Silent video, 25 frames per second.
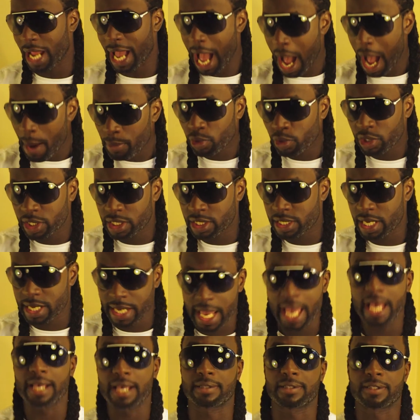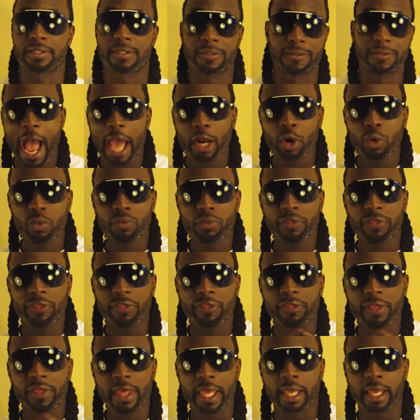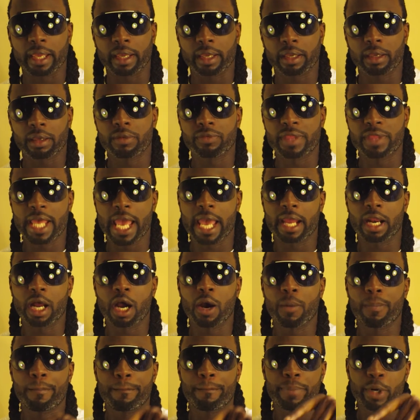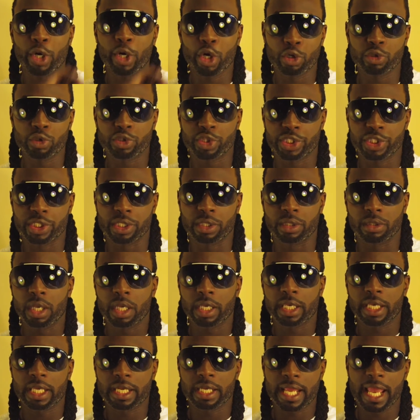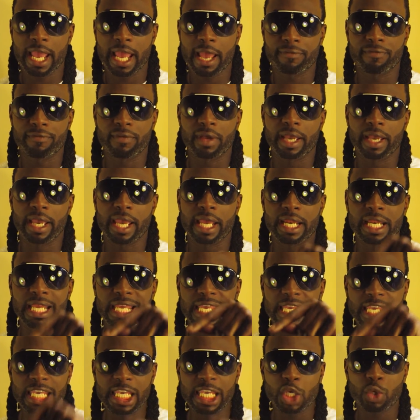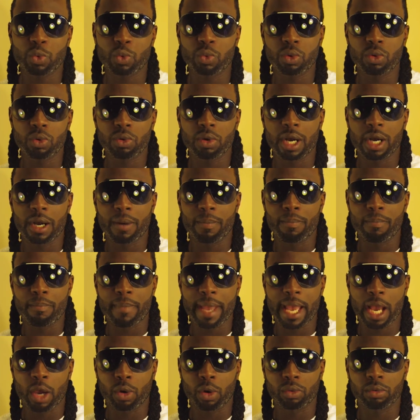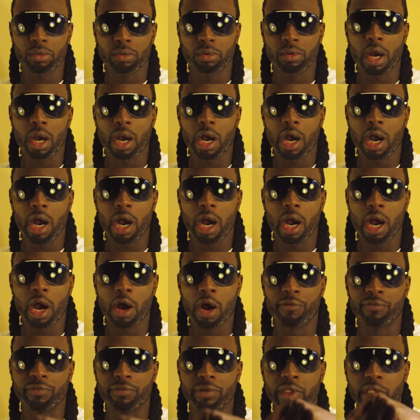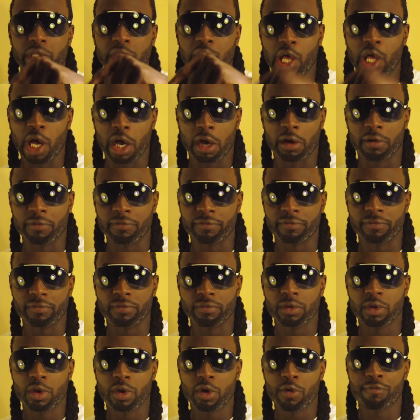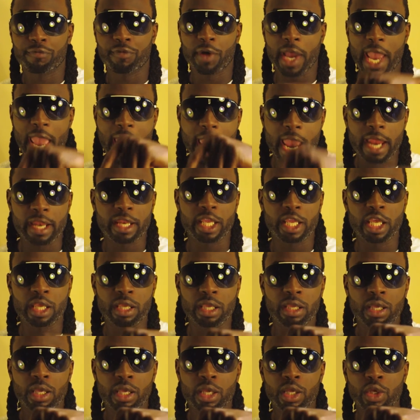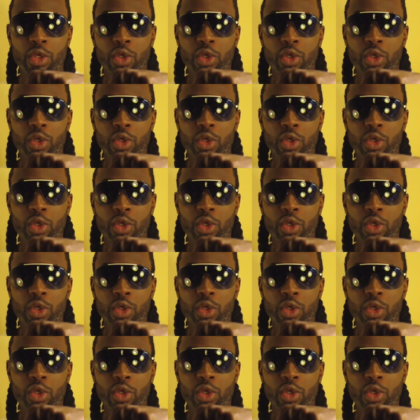I'm going to say yes. I don't think that a person can have an equal amount of love for any